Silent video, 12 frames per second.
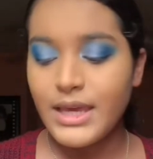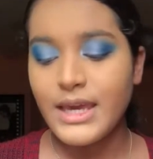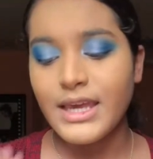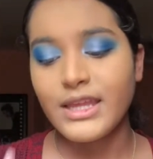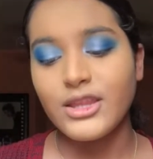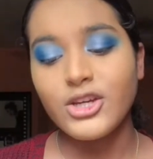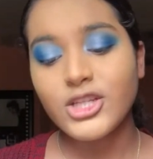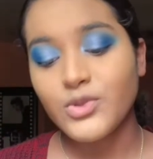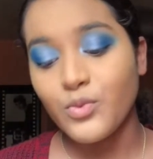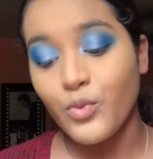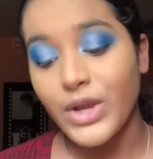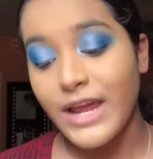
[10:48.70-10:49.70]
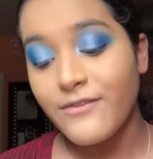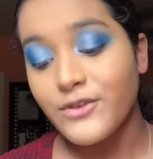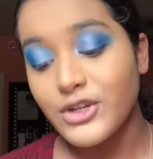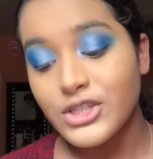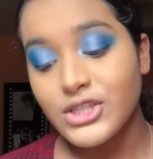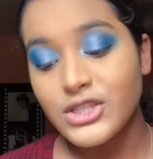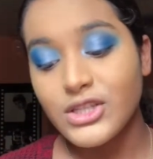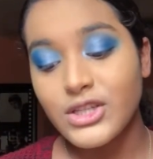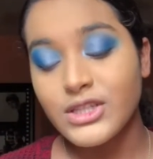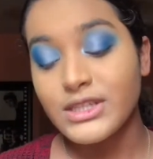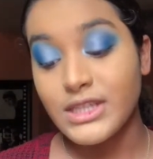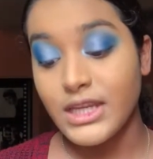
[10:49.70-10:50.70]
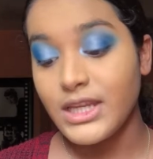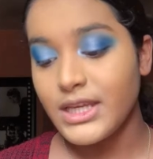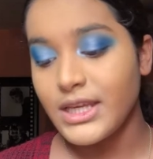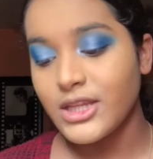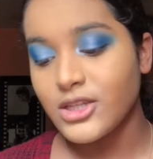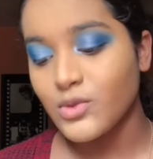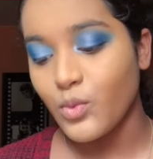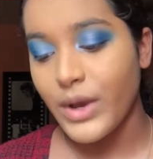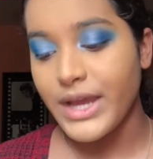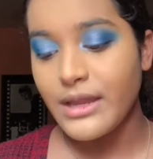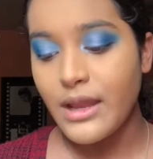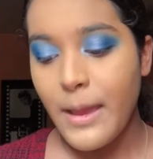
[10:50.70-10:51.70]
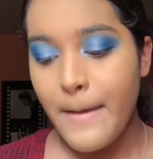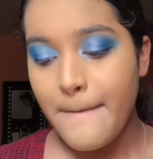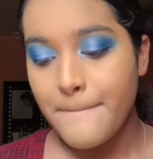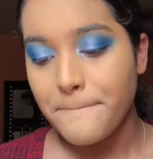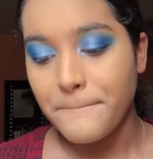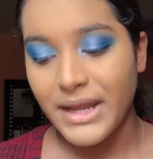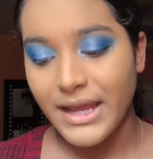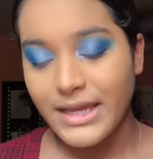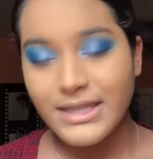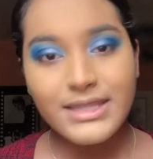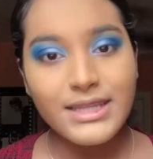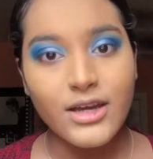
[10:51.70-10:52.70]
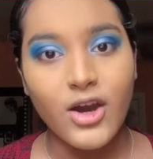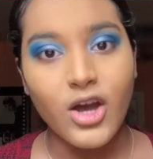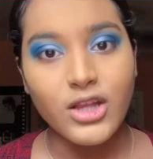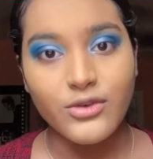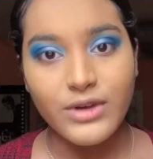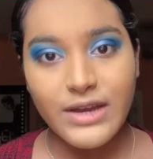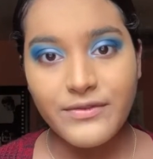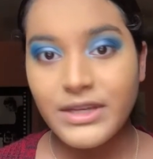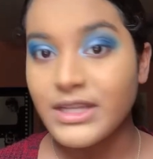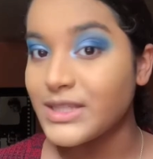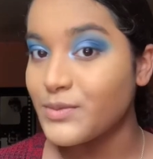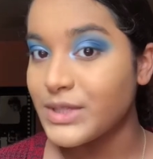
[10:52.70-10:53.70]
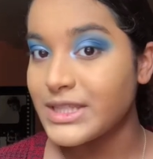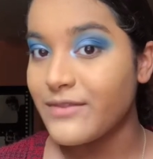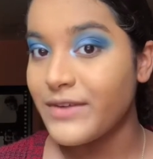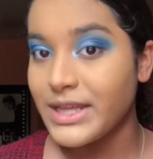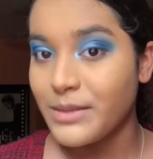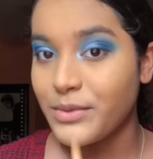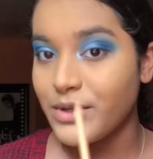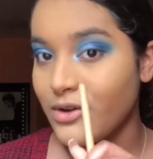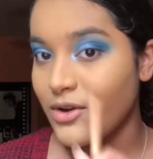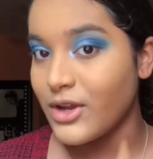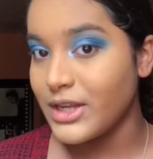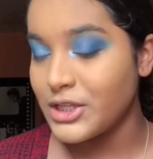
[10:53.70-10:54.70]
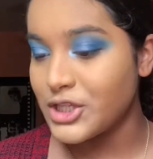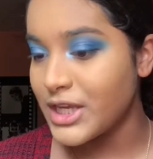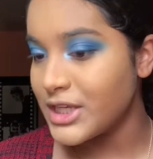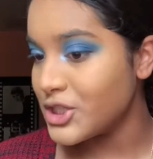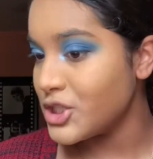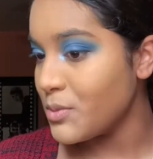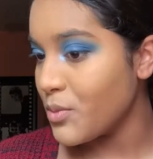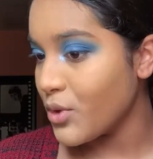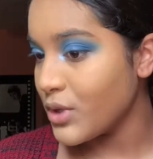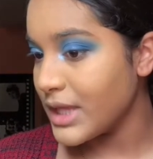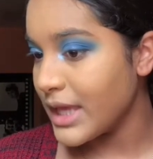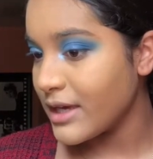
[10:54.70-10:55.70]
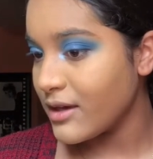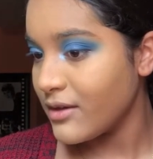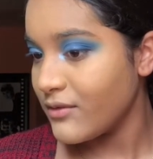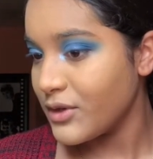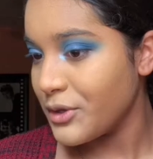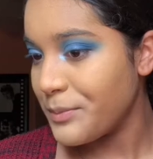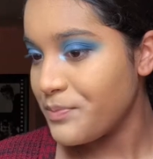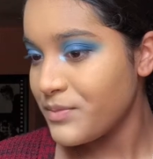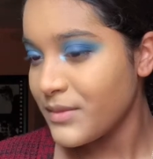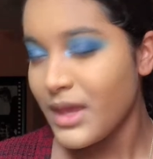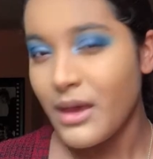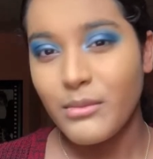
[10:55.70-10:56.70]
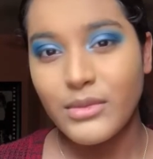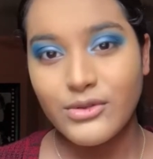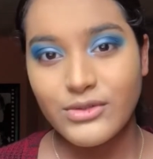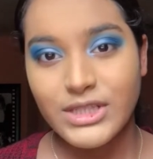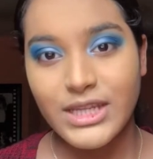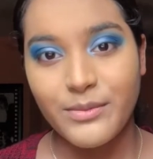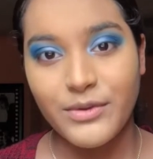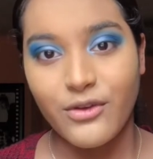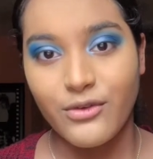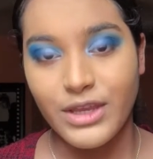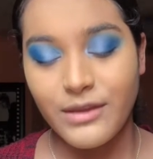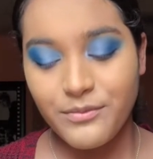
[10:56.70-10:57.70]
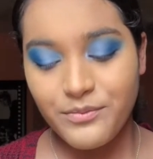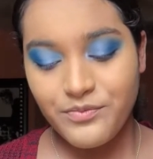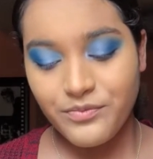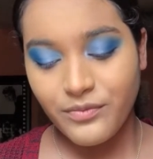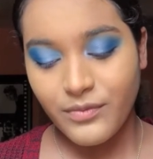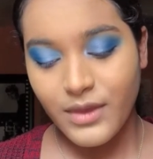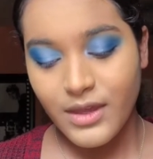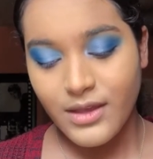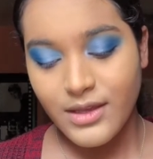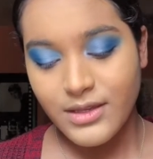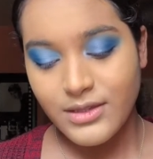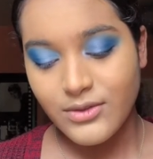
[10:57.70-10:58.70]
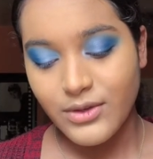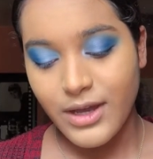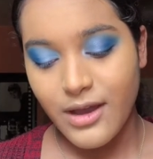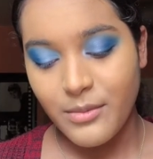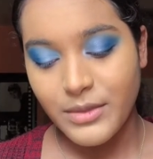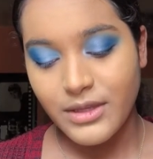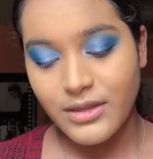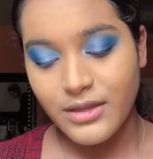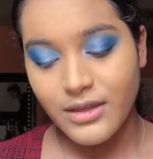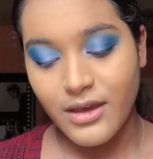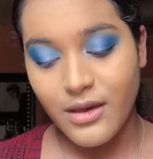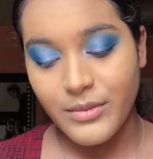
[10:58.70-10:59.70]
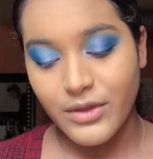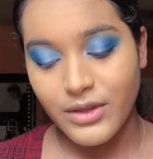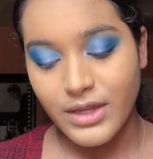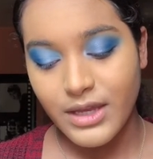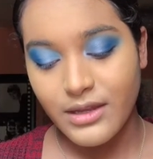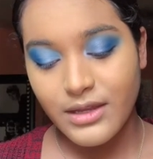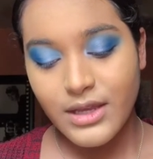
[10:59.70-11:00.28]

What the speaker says: It looked, when I first seen it, it looked white, but I guess it's like a holographic because once I finally put it on, it changed to more like of a bluish type of green. So it caught me on that.